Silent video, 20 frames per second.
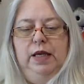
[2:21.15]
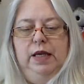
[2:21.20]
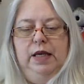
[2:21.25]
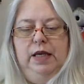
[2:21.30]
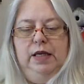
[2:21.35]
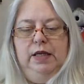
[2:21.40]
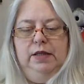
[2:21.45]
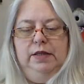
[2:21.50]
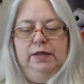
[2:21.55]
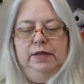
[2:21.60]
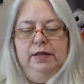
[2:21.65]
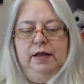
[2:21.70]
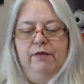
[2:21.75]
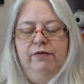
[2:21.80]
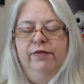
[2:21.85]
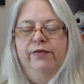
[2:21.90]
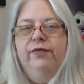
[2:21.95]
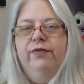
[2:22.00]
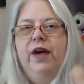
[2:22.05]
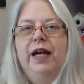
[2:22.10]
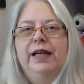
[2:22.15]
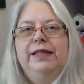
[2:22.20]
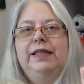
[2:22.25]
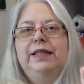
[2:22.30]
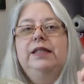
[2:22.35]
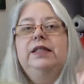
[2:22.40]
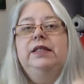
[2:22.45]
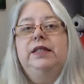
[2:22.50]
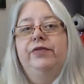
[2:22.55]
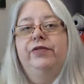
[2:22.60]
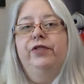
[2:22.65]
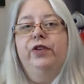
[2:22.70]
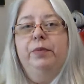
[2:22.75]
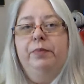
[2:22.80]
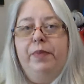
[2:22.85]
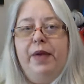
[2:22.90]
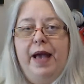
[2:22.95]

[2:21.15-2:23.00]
is find a different